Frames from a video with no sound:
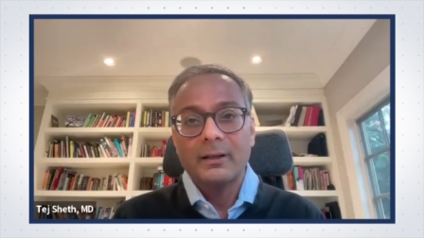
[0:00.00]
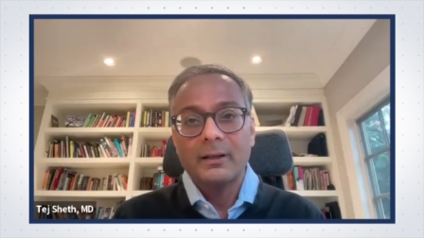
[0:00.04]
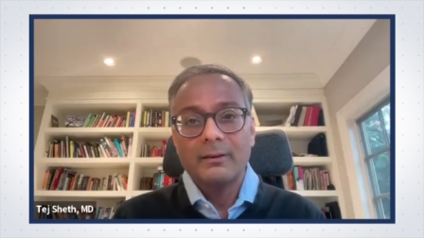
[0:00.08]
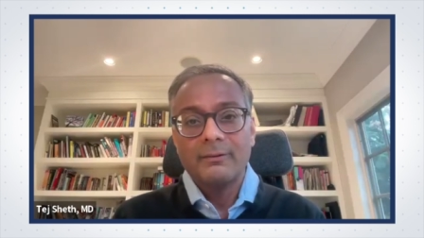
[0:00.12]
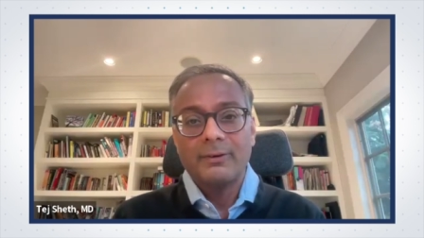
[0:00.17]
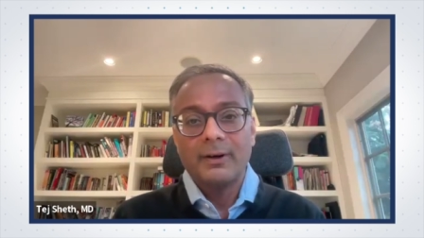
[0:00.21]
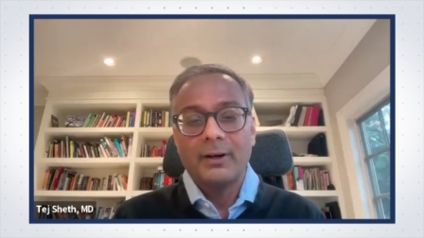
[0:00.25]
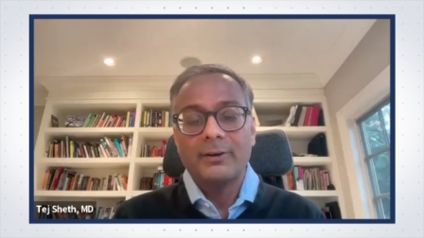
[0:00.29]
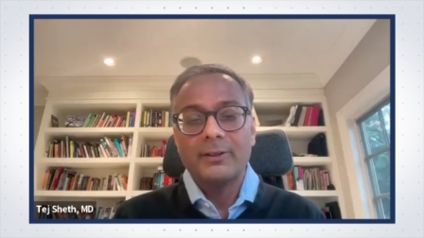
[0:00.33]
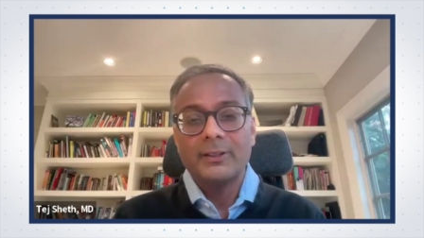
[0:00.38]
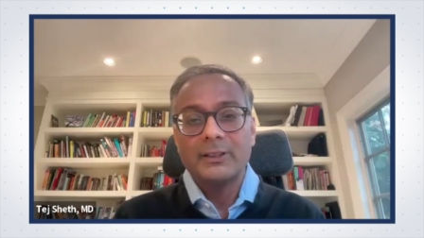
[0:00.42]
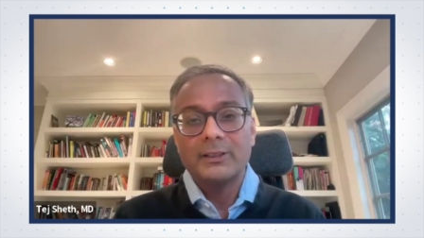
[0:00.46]

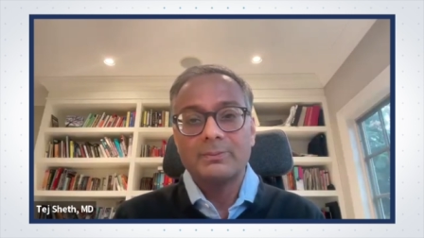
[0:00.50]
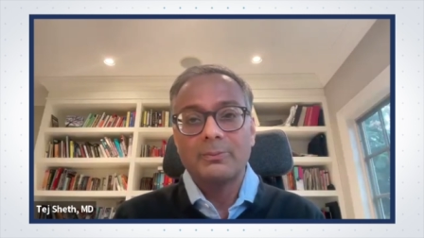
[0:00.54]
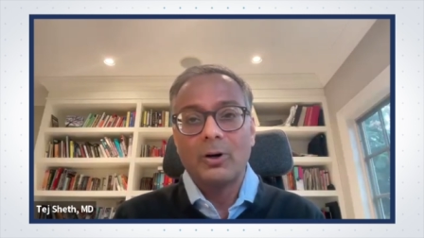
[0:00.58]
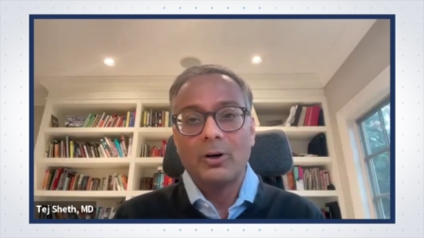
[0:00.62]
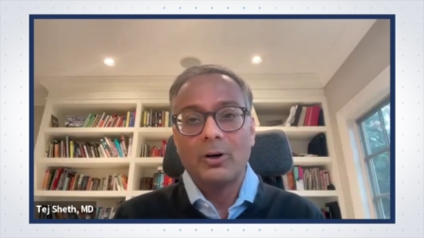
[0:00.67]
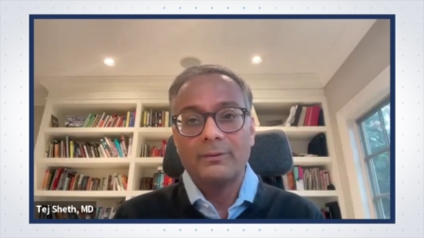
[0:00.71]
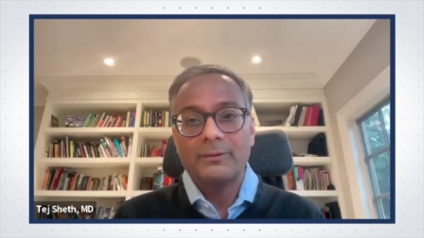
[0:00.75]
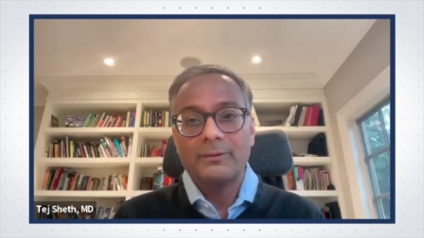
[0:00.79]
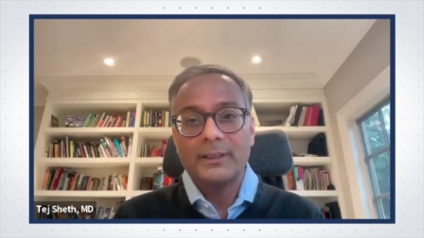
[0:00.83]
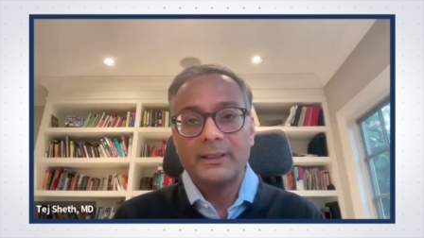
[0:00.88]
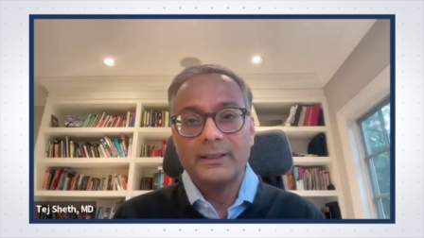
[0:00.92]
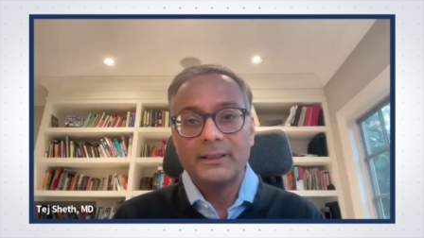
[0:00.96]
very
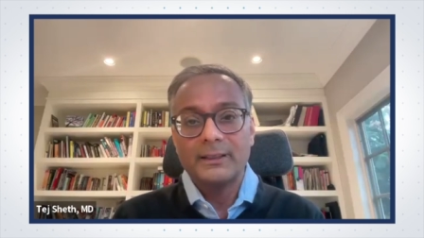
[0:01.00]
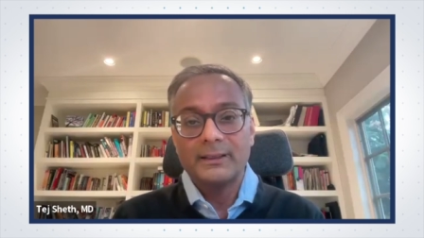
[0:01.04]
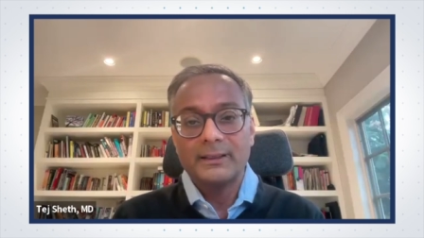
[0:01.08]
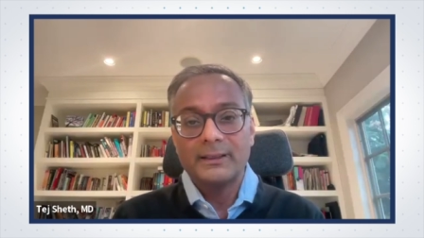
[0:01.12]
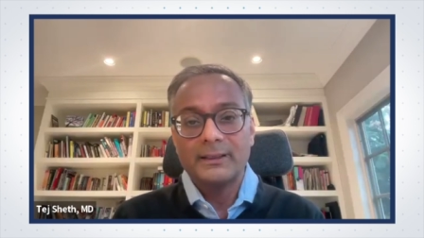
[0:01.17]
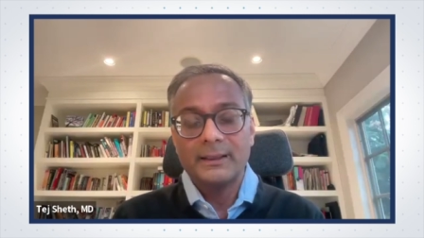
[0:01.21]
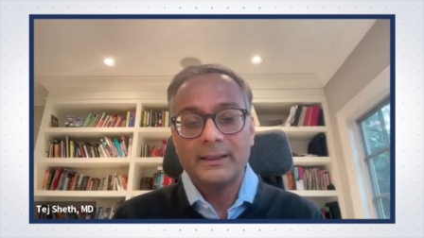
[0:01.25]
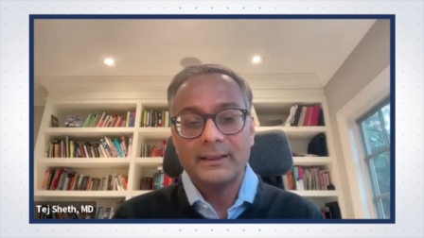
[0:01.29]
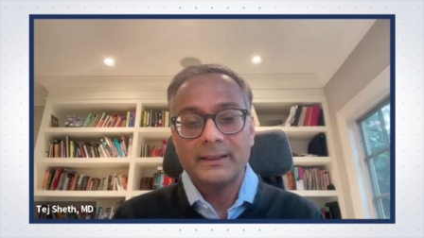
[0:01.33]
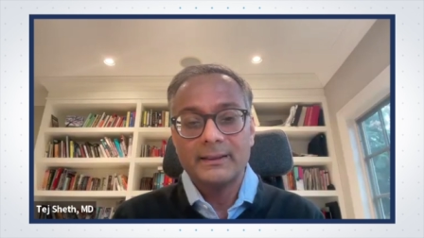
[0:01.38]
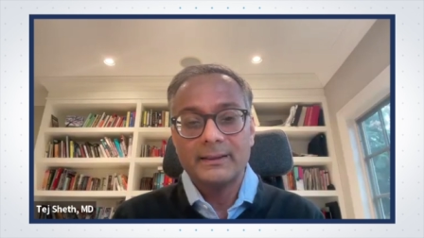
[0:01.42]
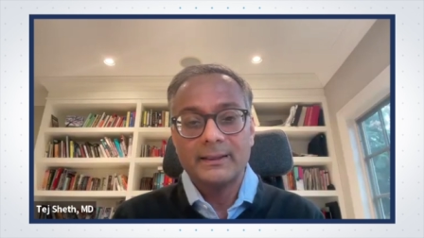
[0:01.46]
small
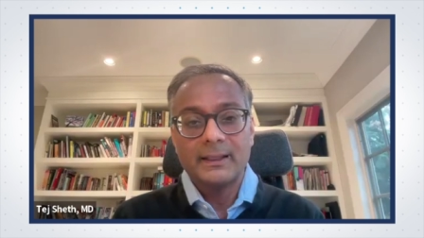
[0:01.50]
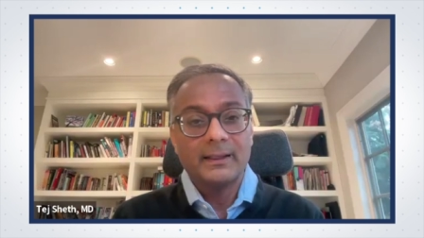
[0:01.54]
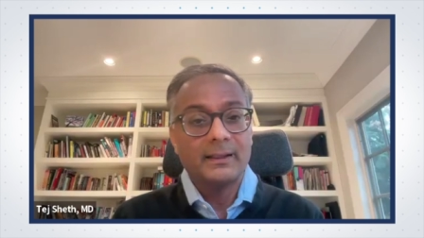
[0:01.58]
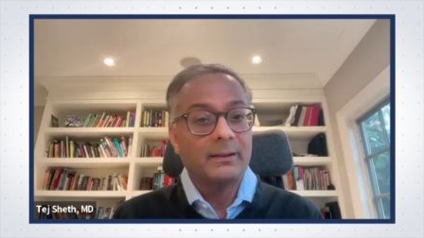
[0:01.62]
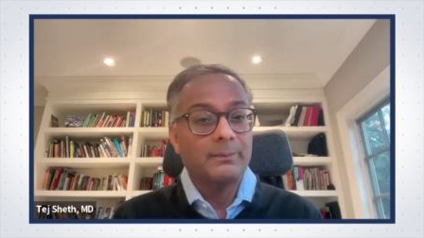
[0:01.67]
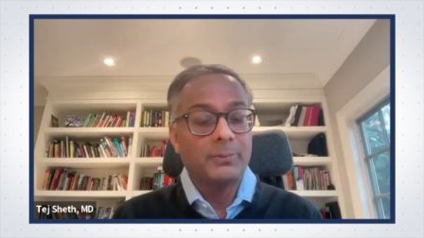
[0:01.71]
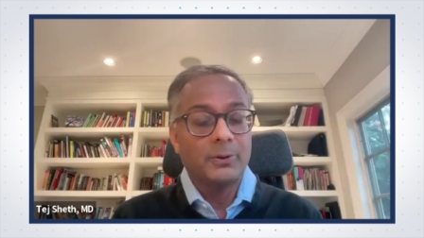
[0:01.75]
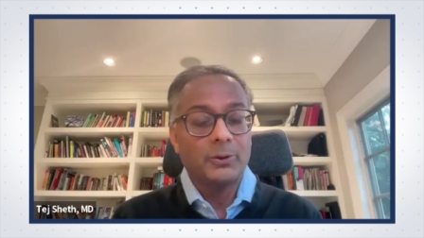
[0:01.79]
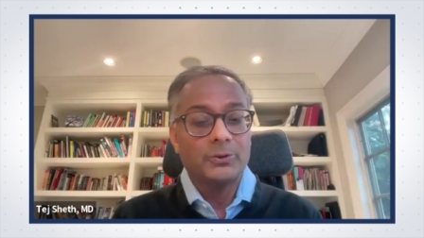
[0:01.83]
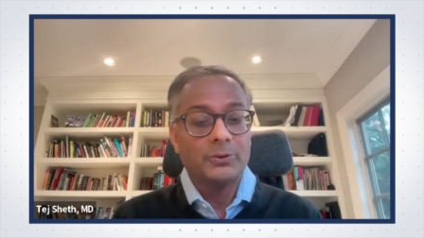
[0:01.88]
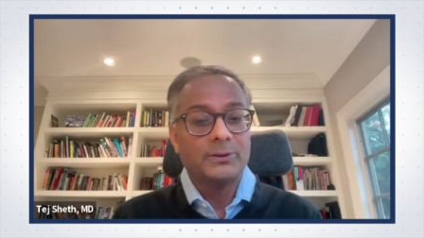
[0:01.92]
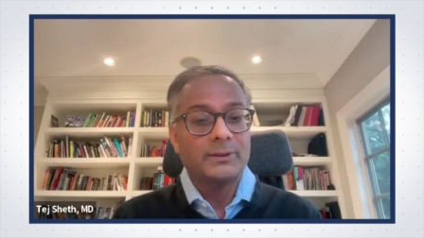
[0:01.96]
VTCs and
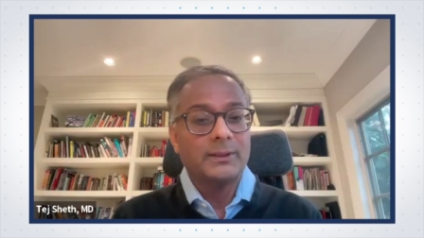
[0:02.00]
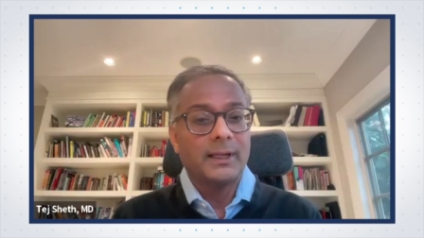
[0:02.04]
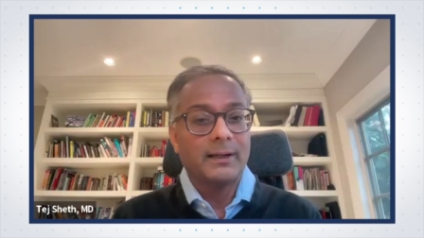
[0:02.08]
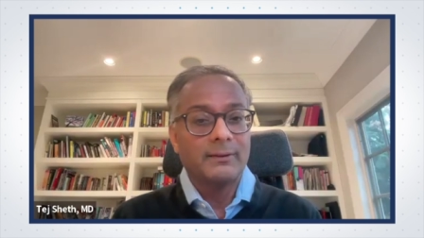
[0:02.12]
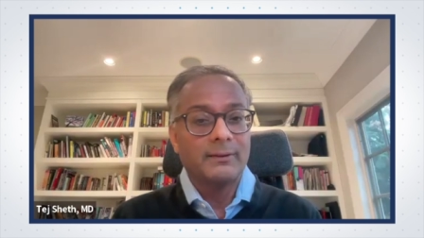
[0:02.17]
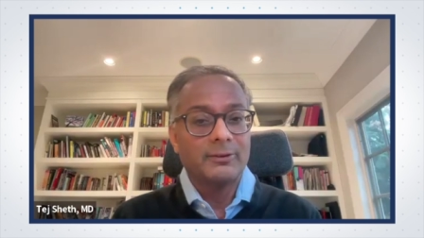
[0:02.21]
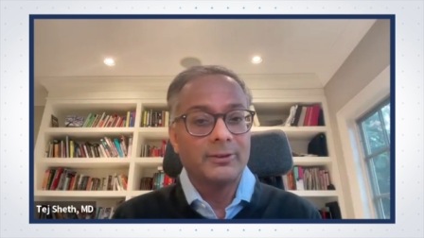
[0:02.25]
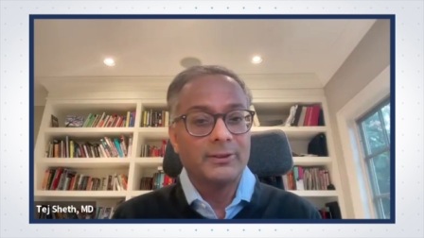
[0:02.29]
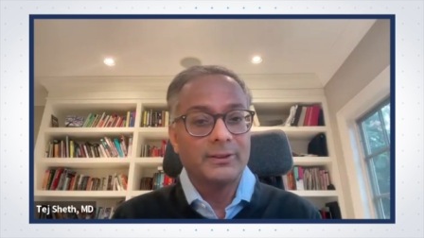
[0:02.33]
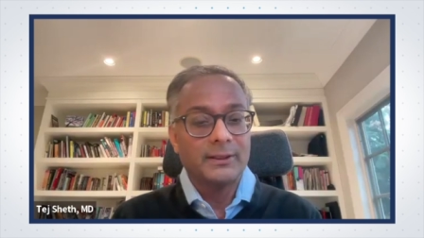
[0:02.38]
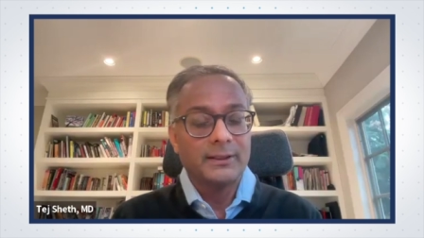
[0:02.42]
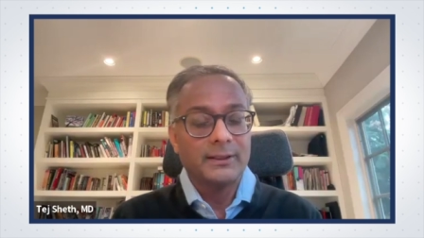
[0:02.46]
the
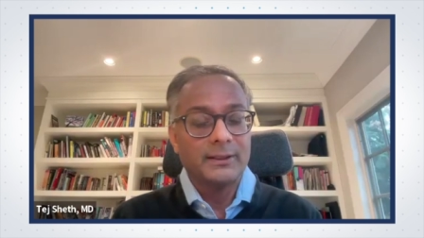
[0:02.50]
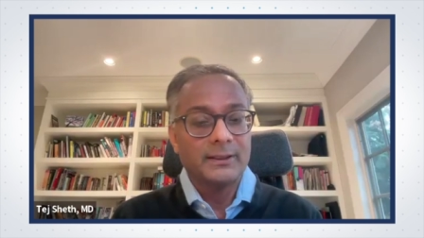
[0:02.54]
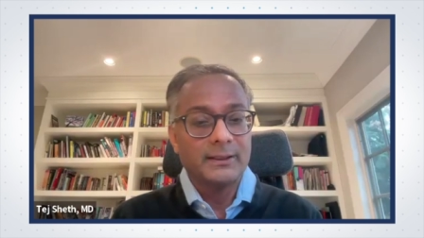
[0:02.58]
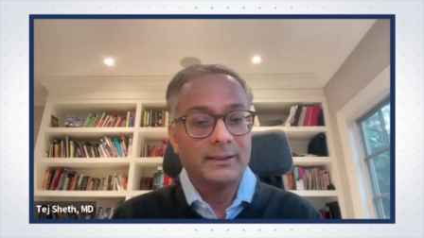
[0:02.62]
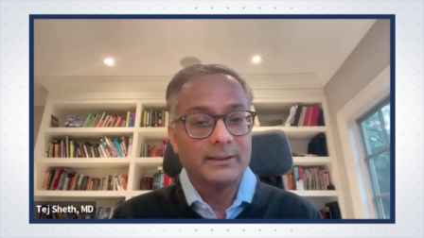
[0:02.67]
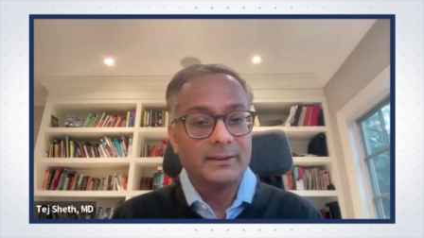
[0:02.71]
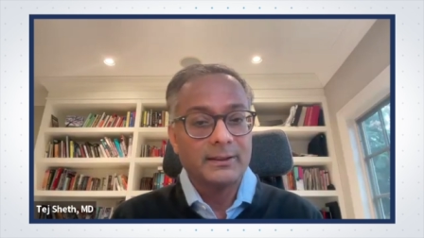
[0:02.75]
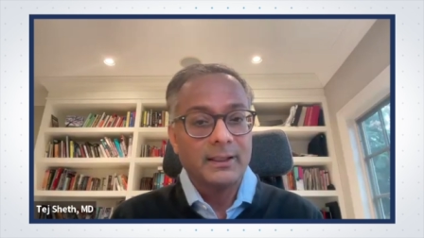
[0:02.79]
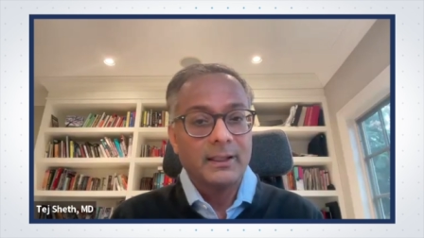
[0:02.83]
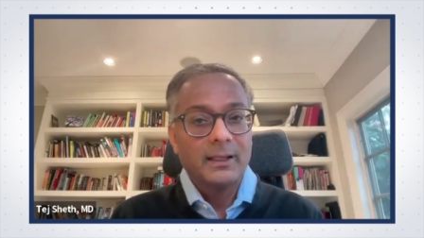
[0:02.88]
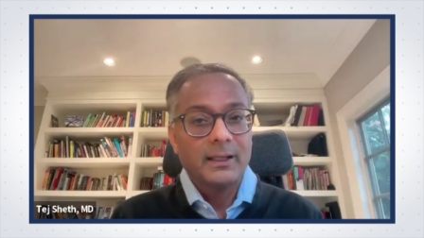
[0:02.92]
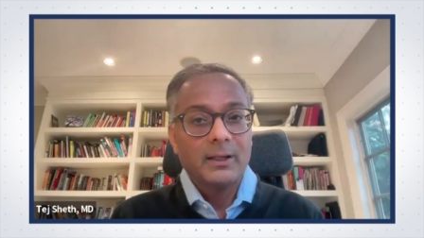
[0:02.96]
post-TAVR
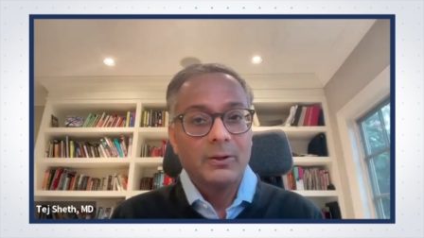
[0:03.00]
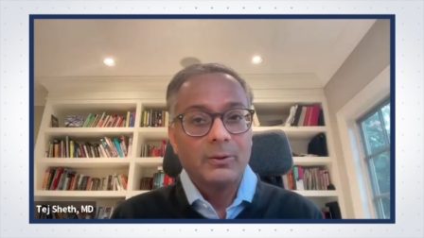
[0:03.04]
CTs.